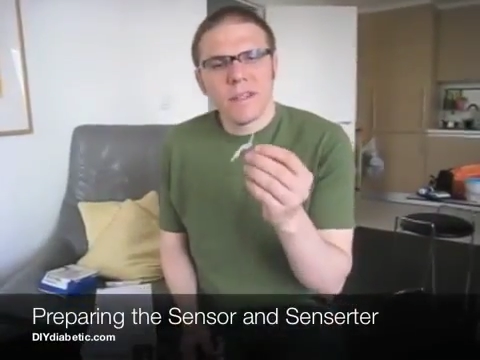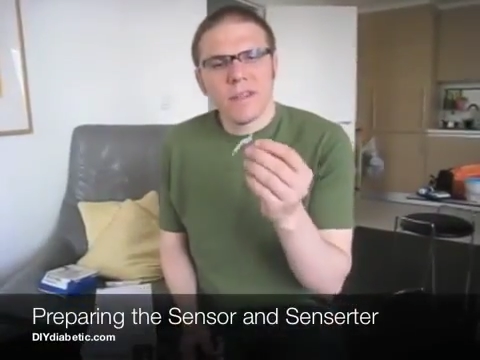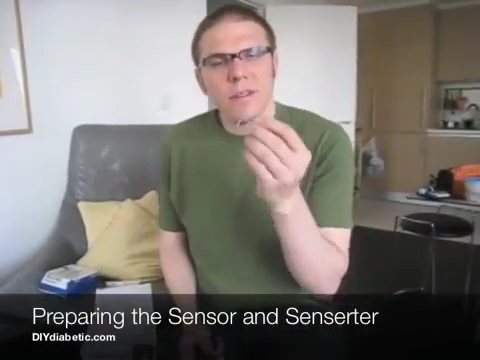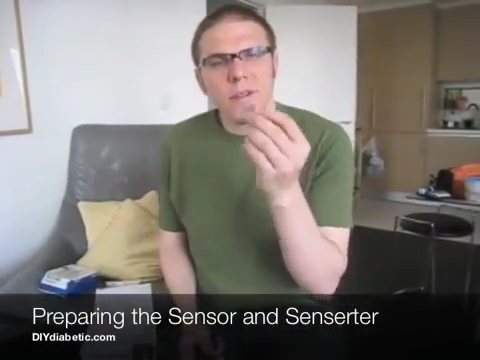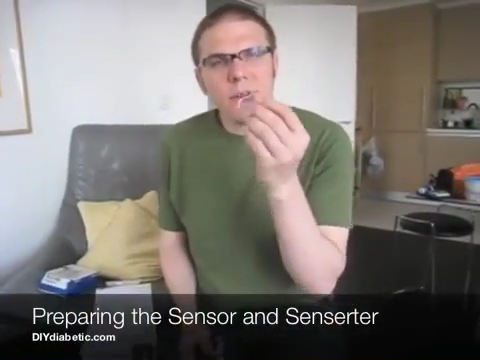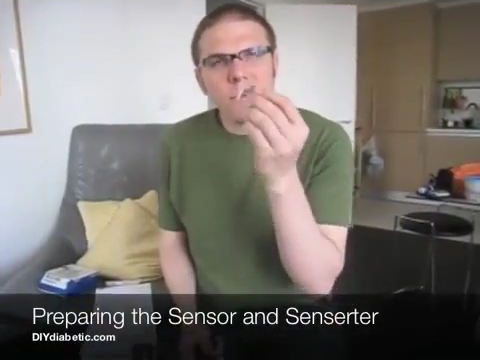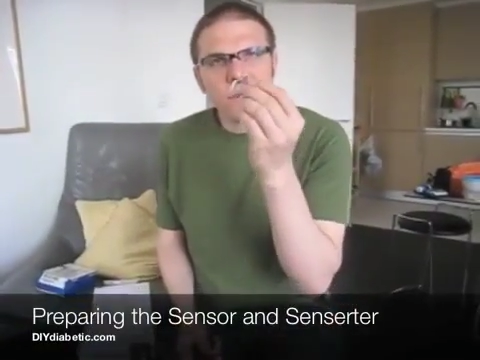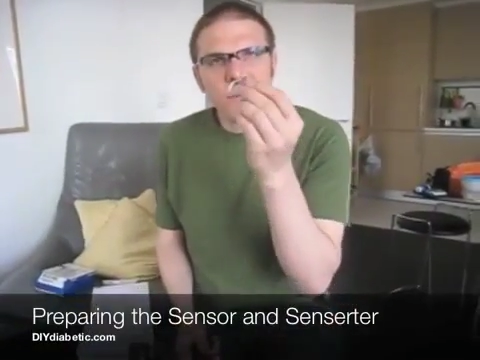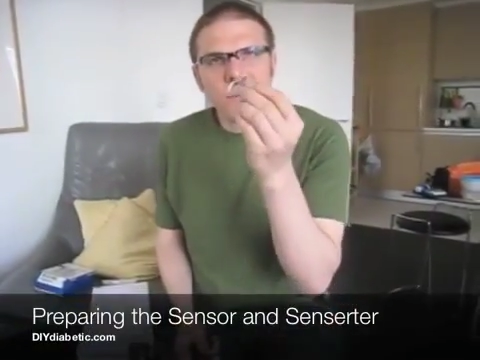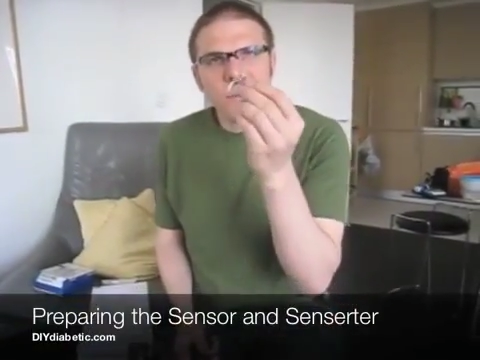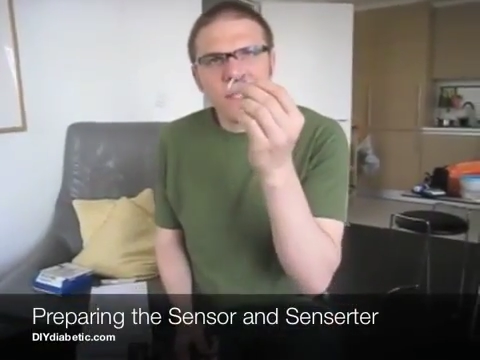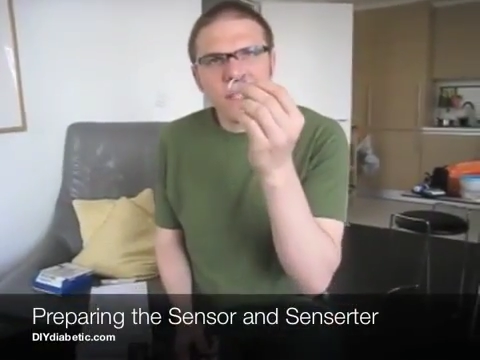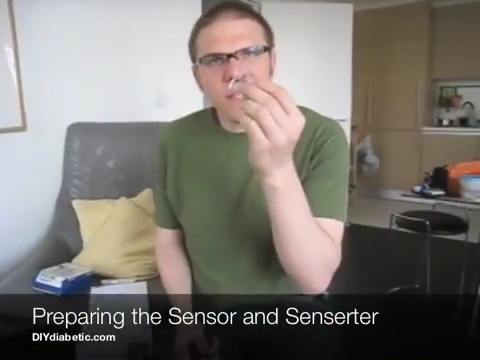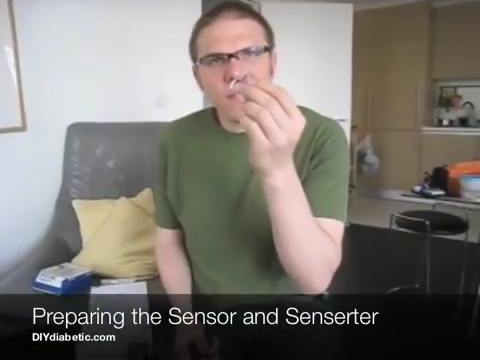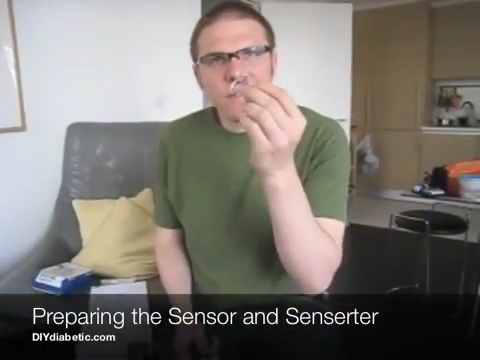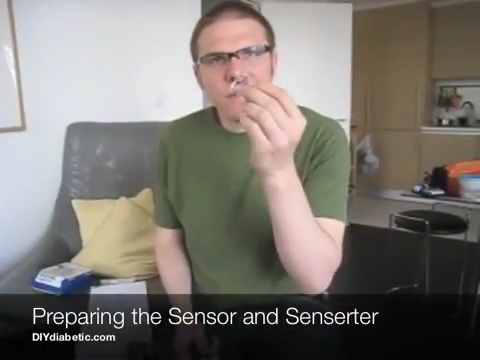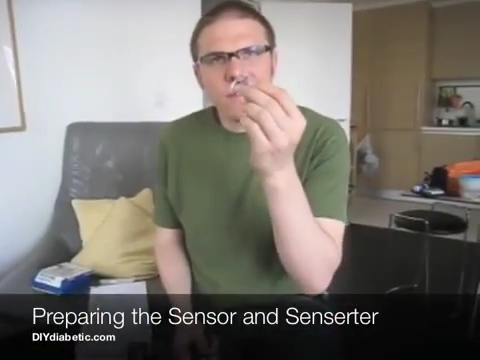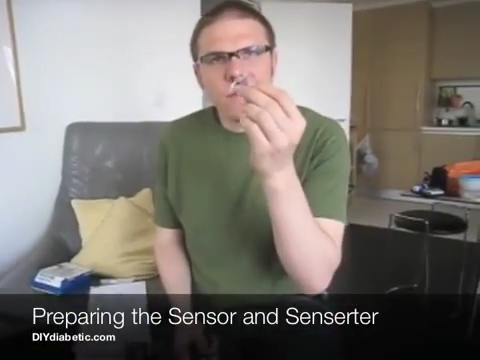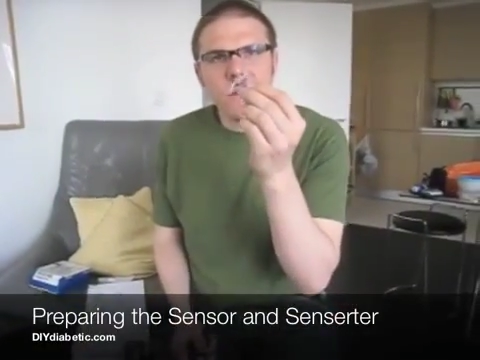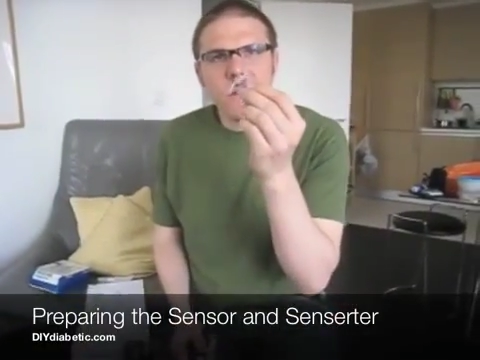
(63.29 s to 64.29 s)
to do is we
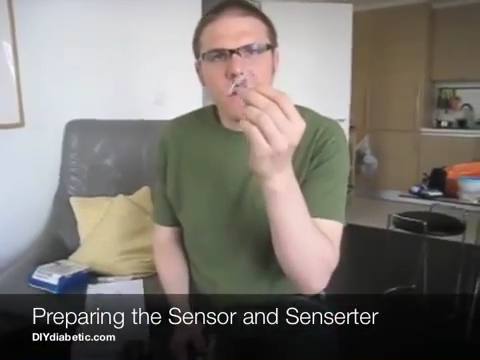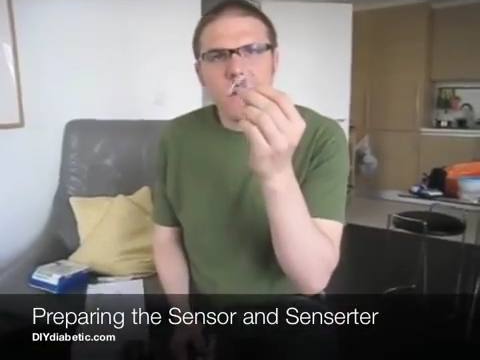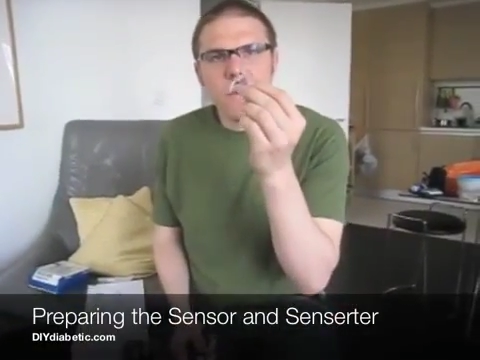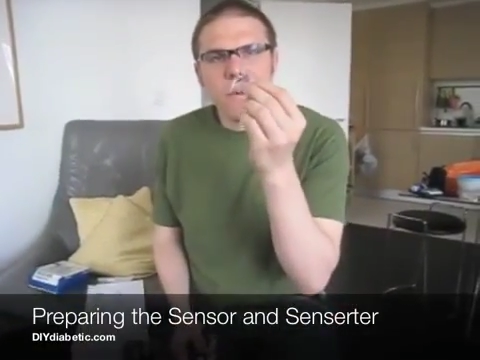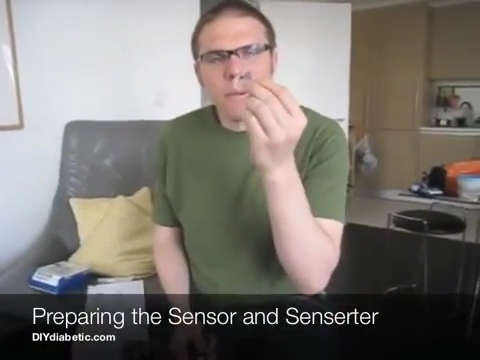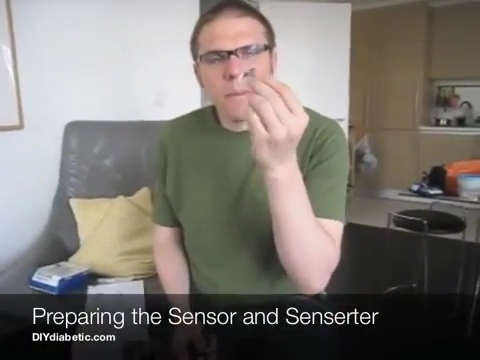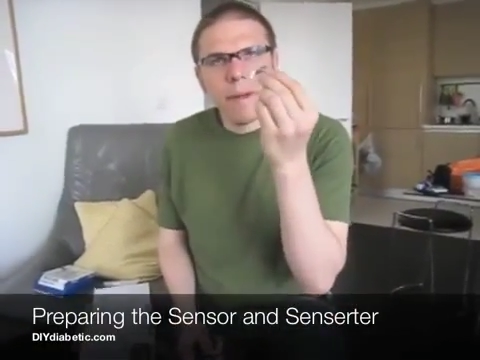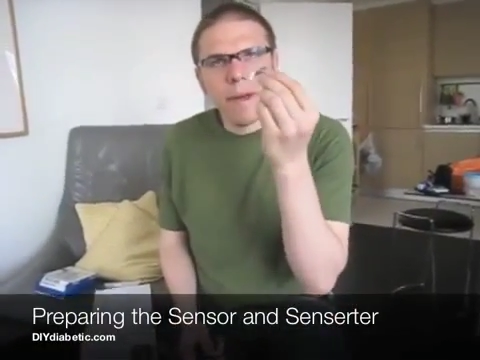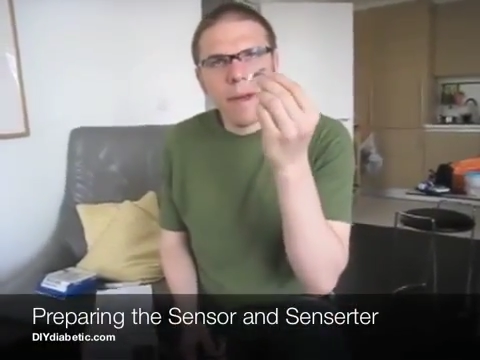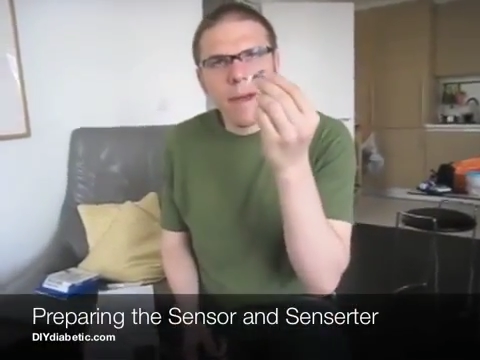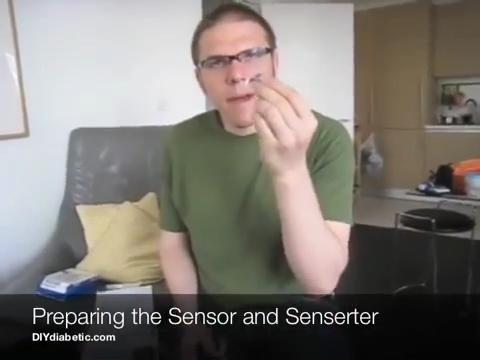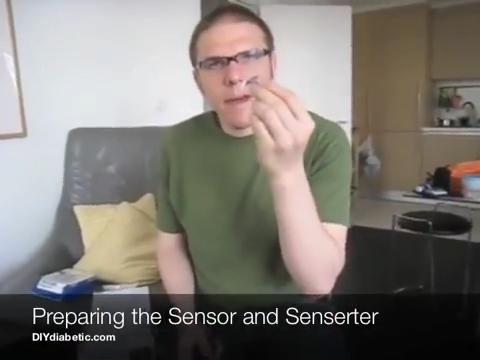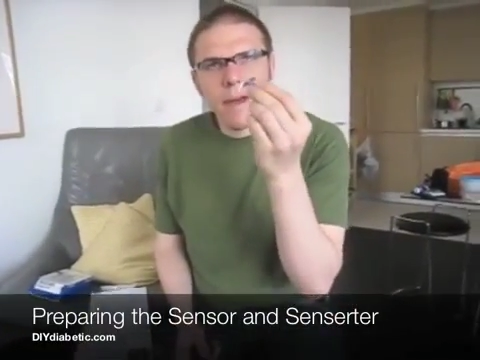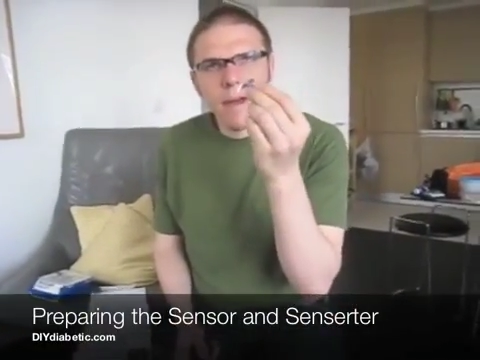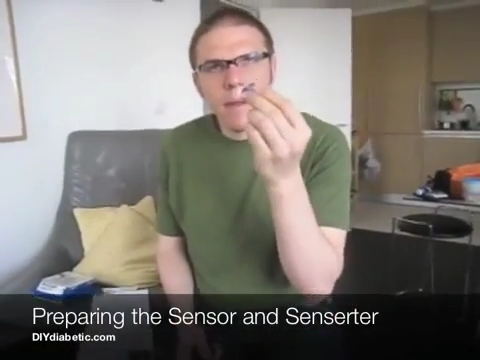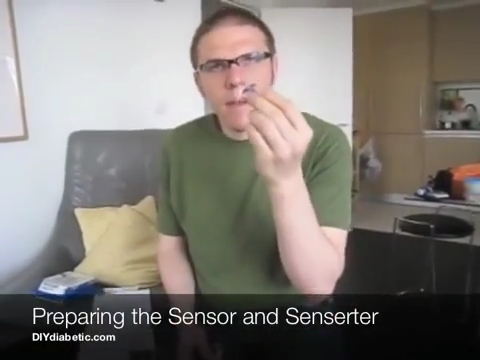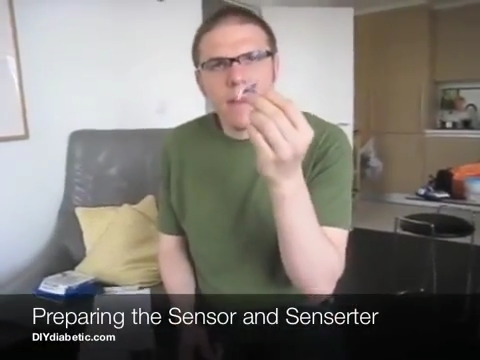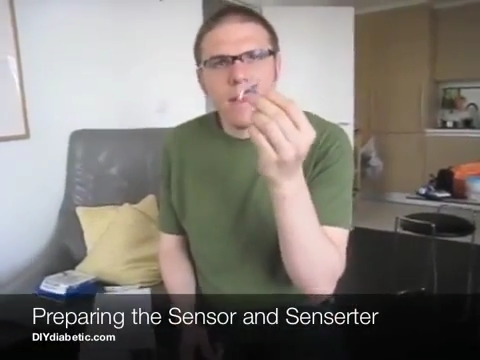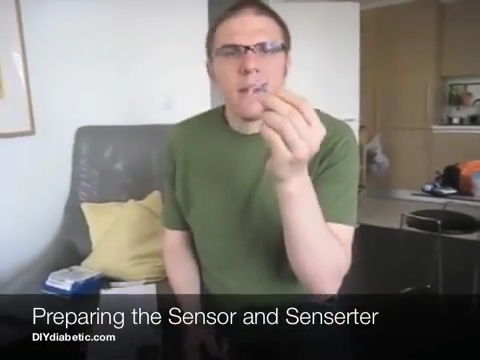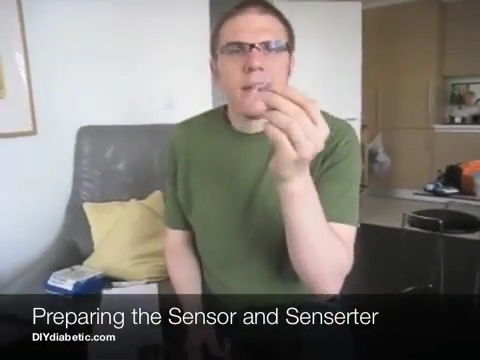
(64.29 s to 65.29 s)
need to
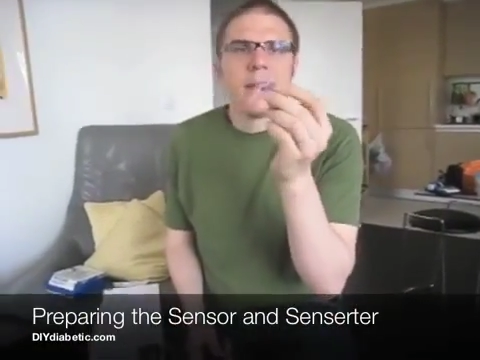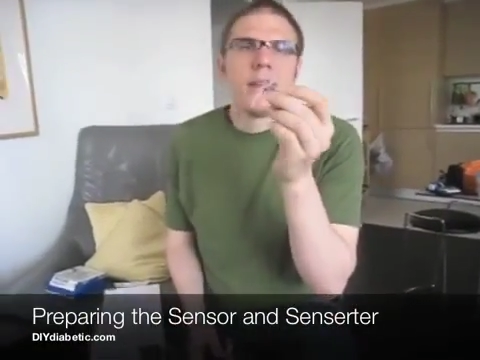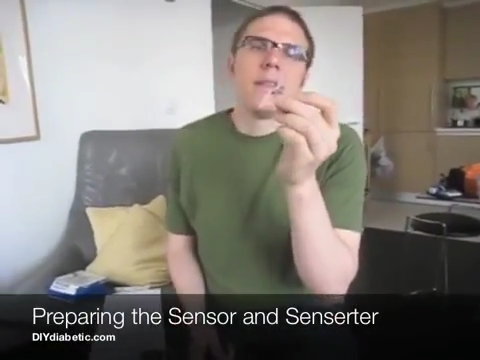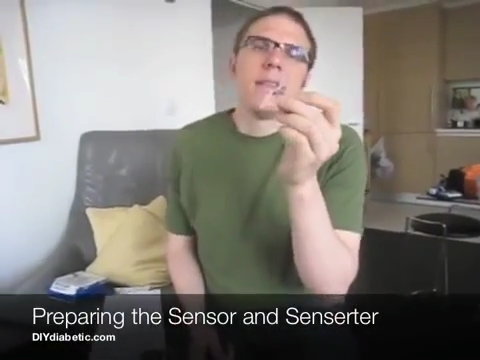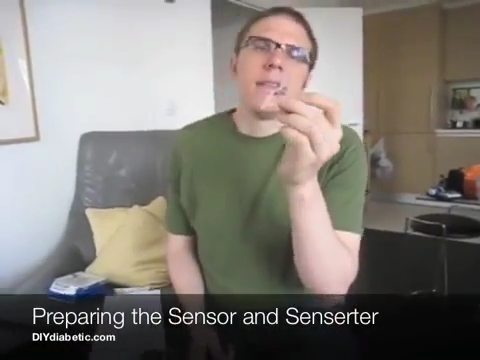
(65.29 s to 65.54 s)
prepare